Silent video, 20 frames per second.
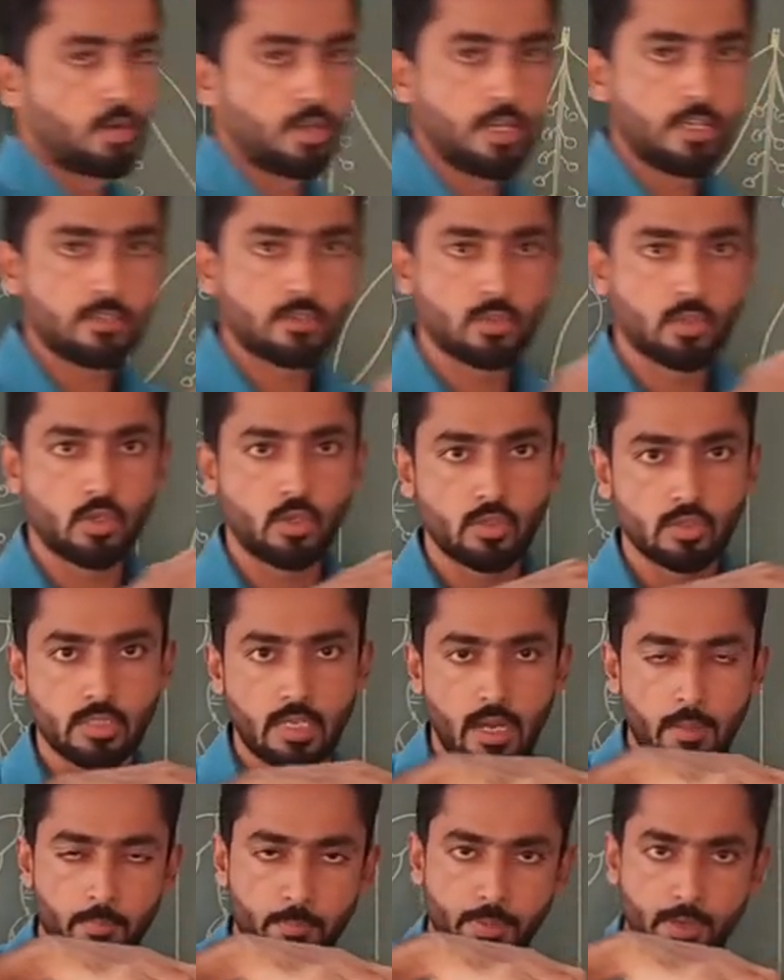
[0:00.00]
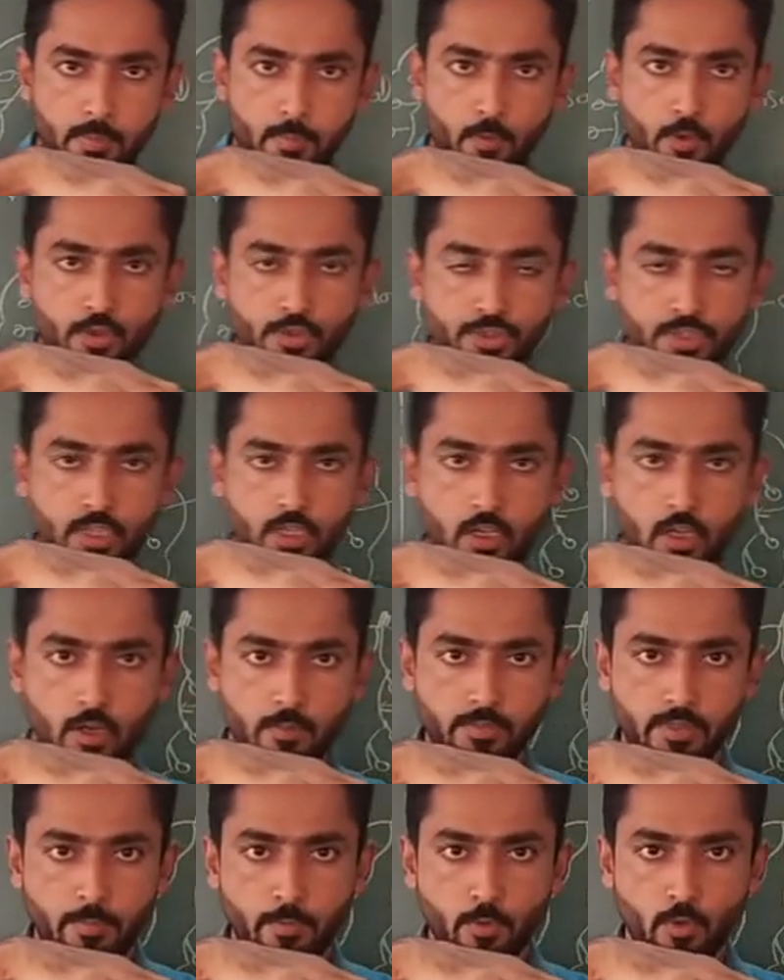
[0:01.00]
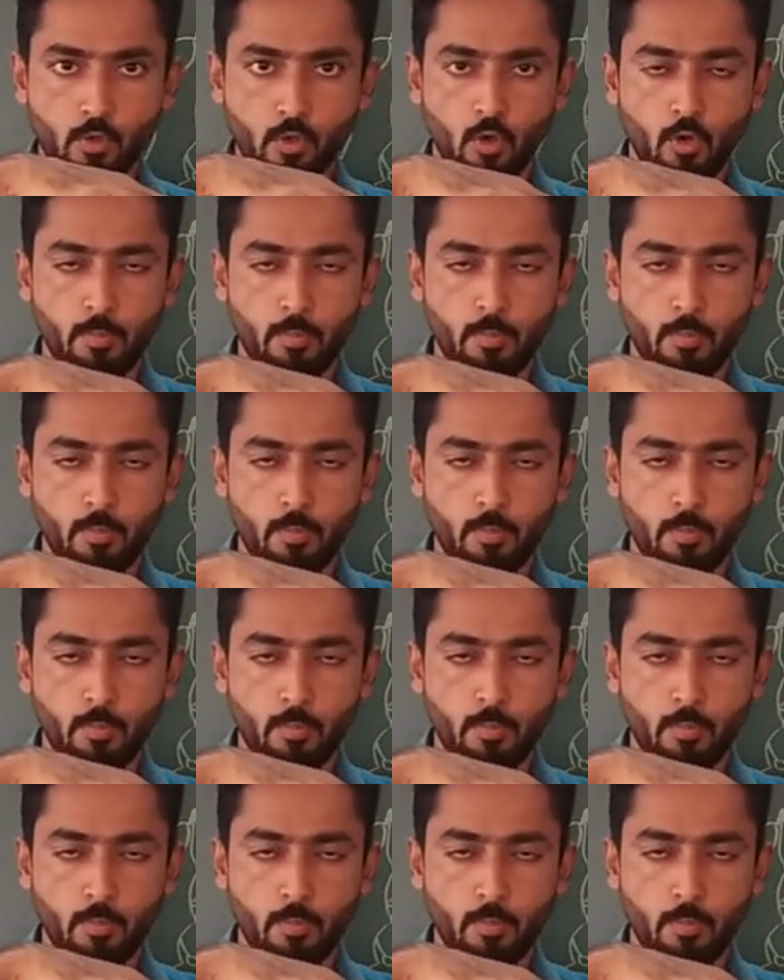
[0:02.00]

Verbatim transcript: Okay, so the upper portion of the fruit